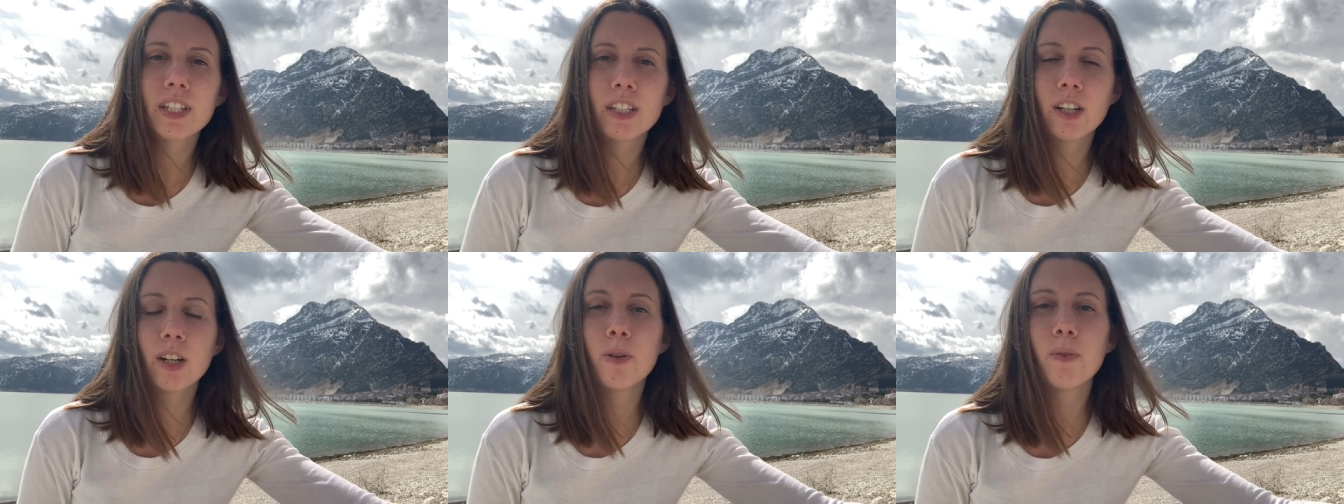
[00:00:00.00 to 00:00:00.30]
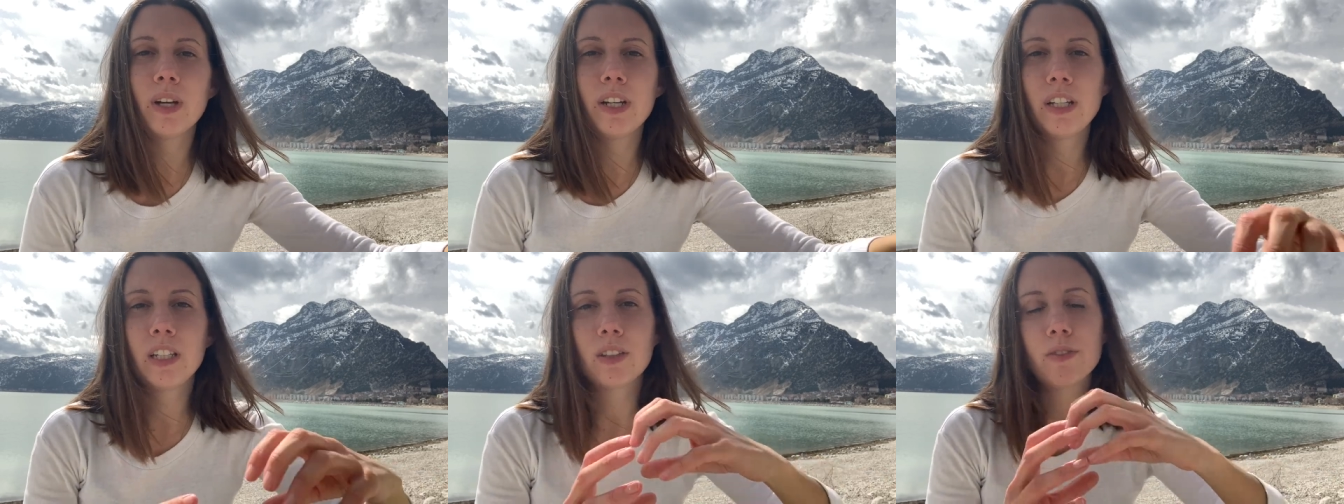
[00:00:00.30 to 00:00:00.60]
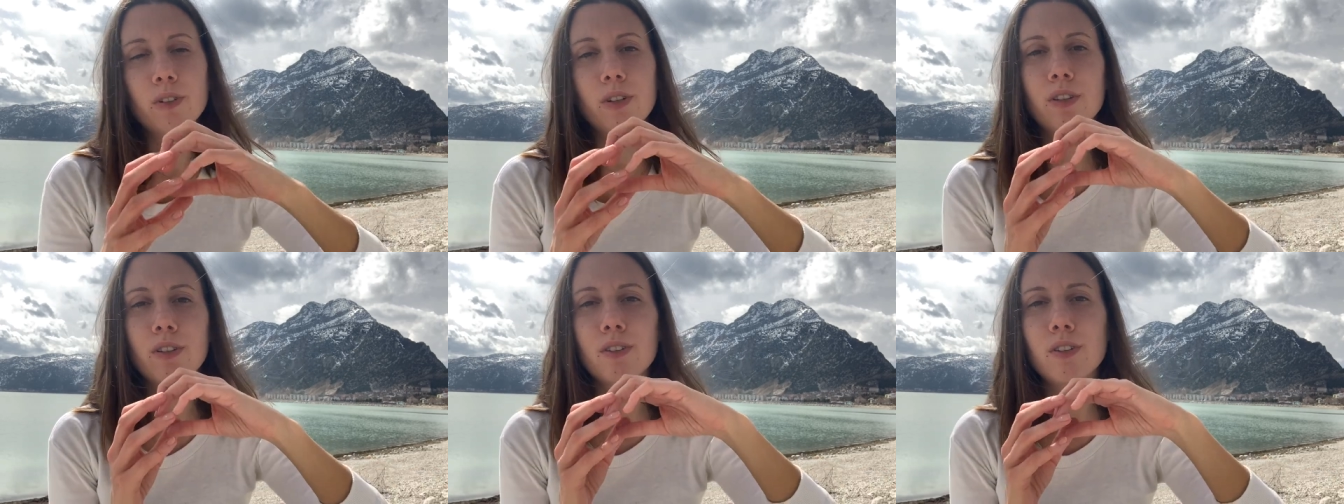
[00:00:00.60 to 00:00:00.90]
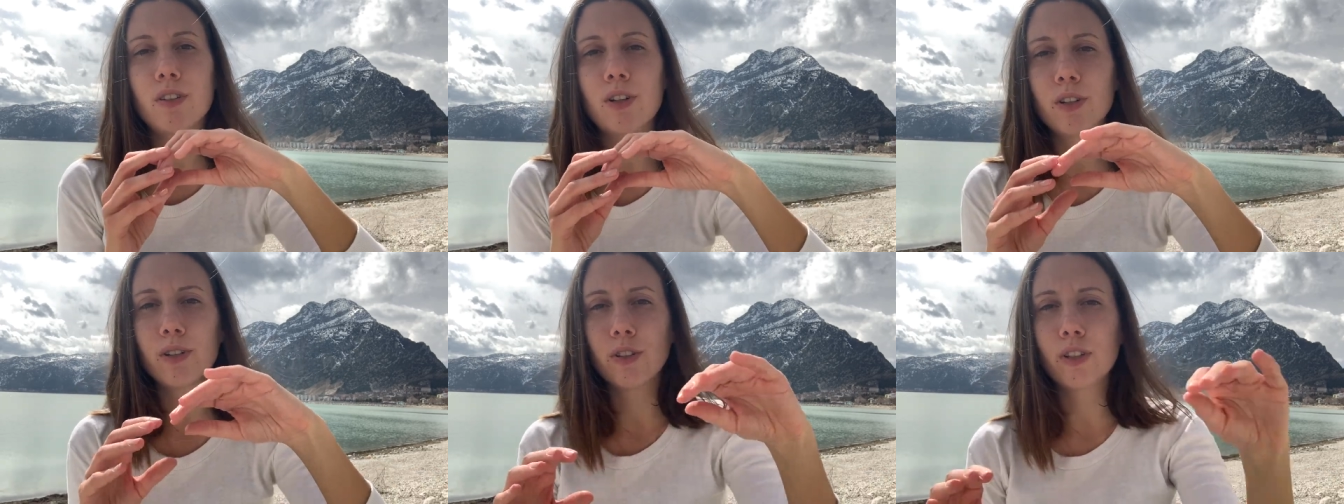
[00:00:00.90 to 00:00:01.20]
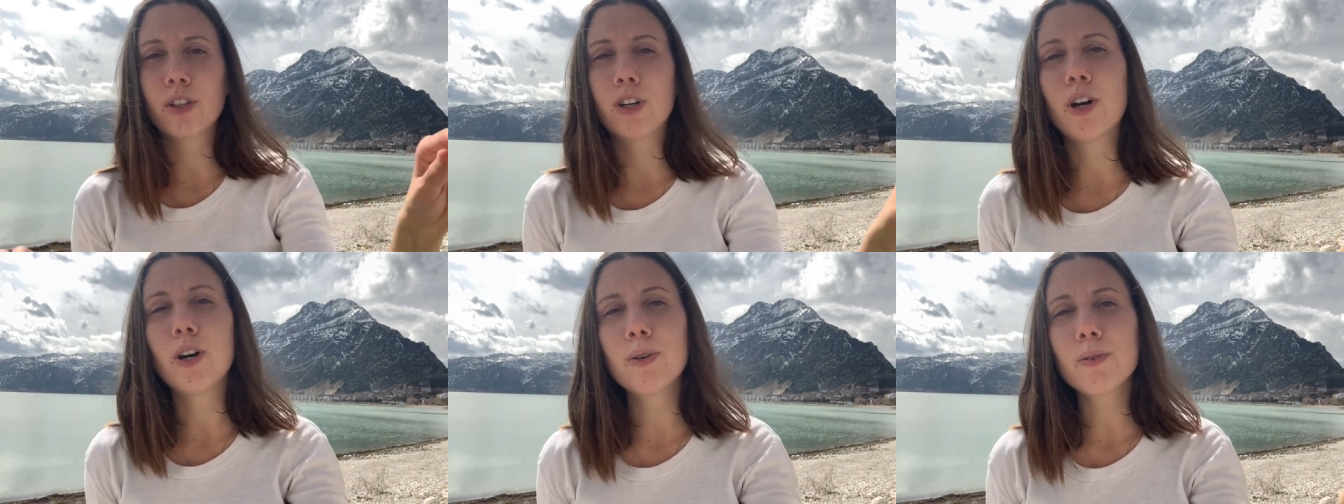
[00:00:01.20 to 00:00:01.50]
ago and it was on
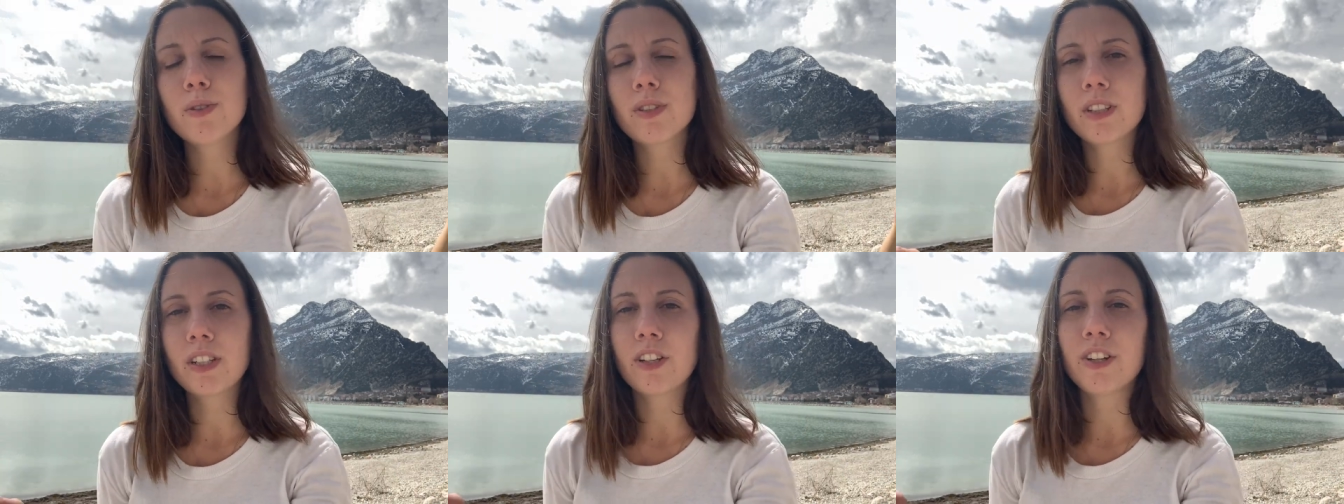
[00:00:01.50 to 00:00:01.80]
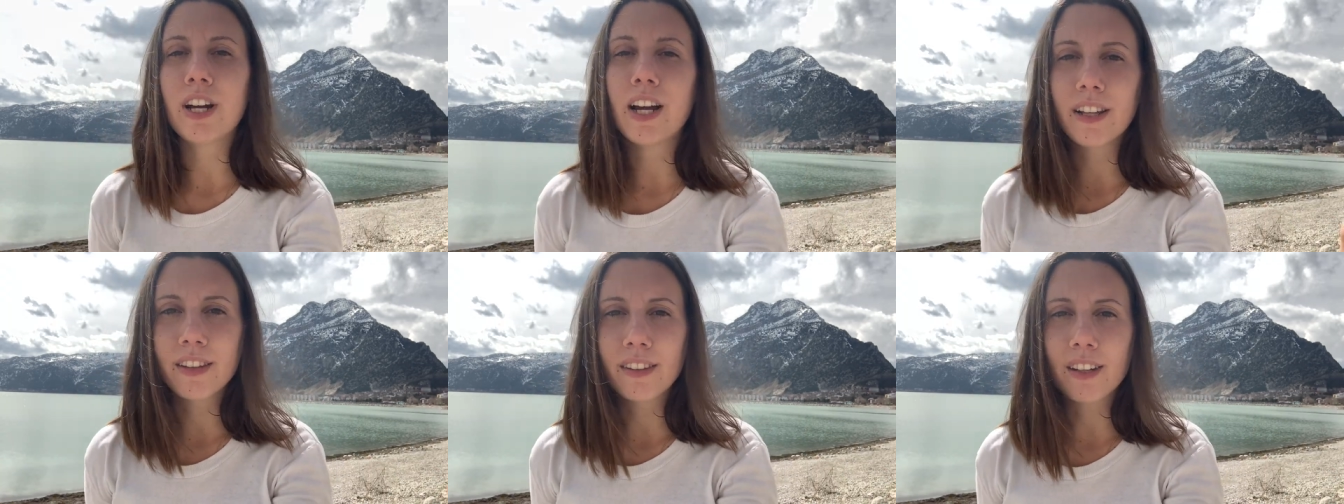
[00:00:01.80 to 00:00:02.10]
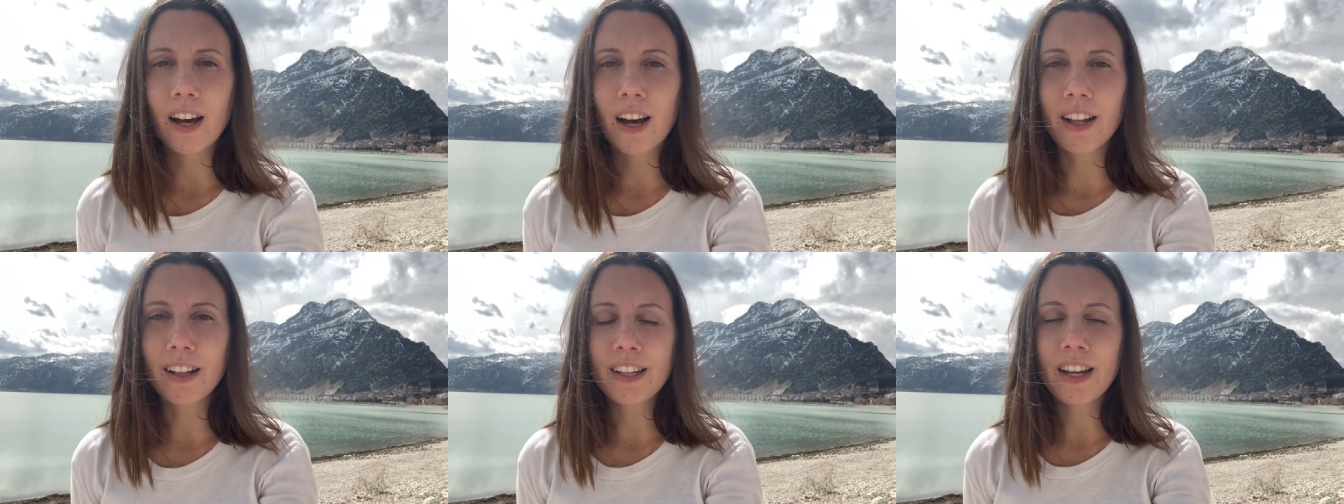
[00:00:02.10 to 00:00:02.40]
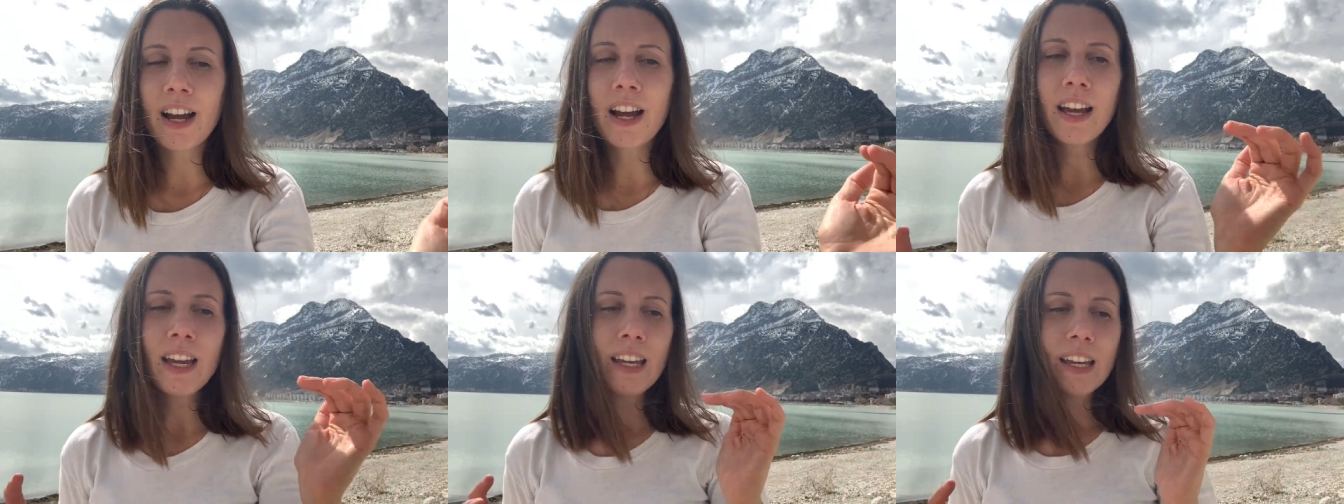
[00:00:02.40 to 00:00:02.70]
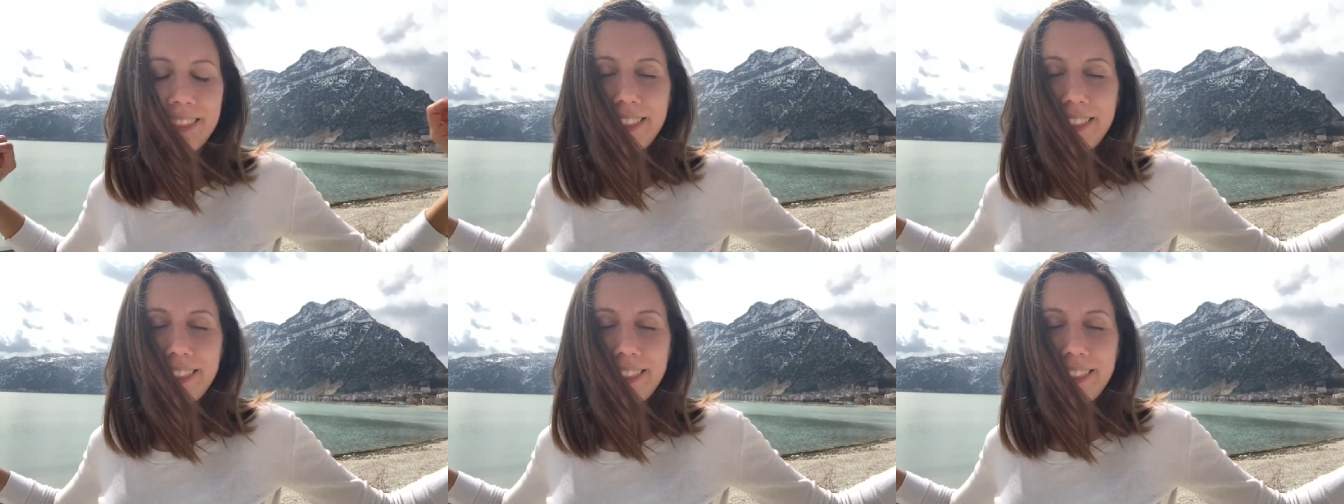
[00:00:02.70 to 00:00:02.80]
the coast near Antalya.